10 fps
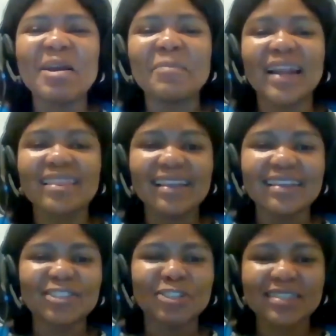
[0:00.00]
But I
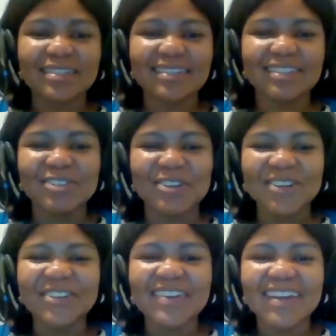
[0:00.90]
think just,
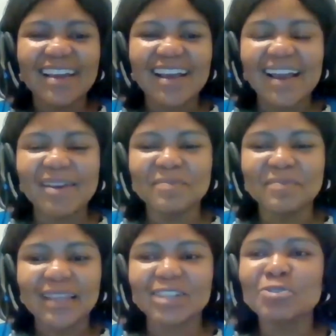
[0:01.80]
I
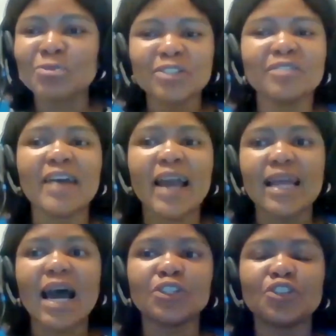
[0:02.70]
just wanted to find
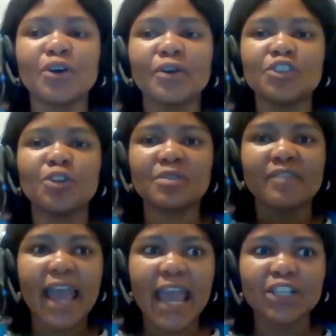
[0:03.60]
out, in terms of
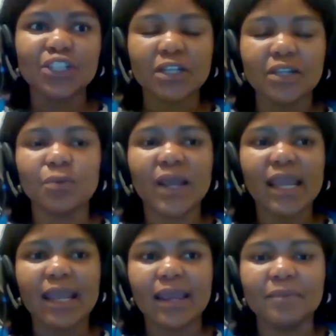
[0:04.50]
action,
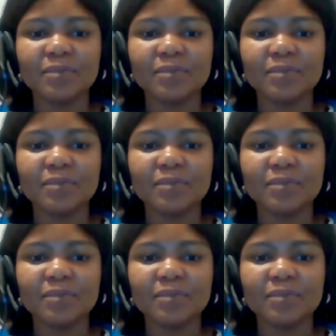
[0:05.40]
where